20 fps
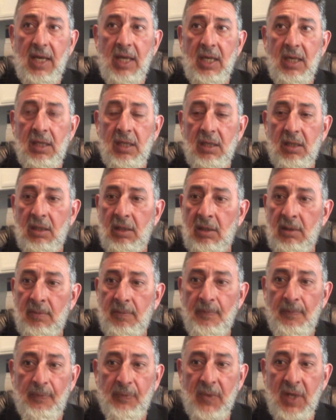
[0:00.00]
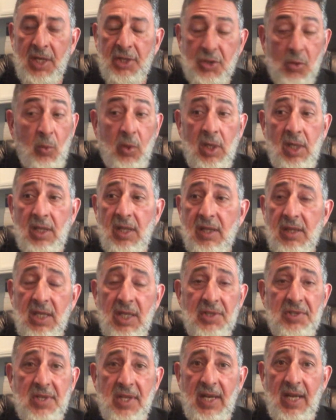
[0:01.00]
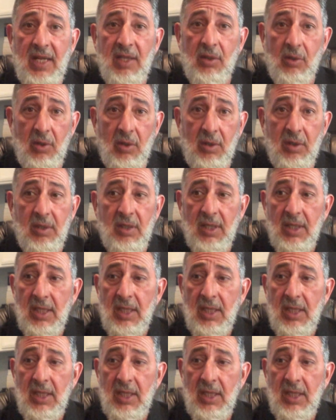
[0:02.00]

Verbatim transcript: And um, it's one of the things that I learned